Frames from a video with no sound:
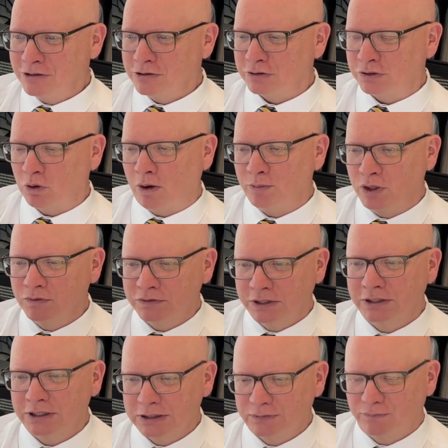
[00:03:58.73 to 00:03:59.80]
So I'm using
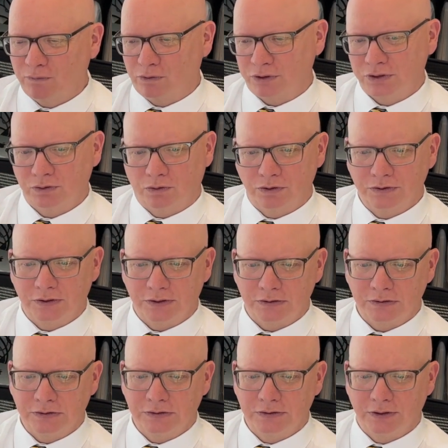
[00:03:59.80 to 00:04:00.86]
these 4
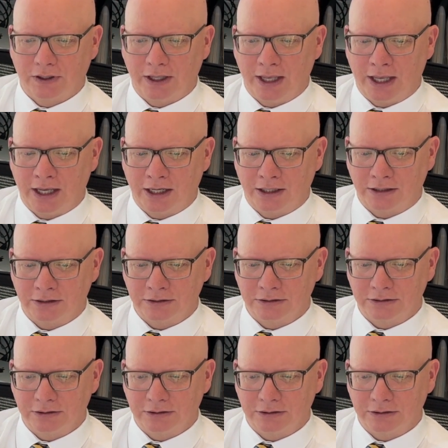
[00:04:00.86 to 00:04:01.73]
sources, and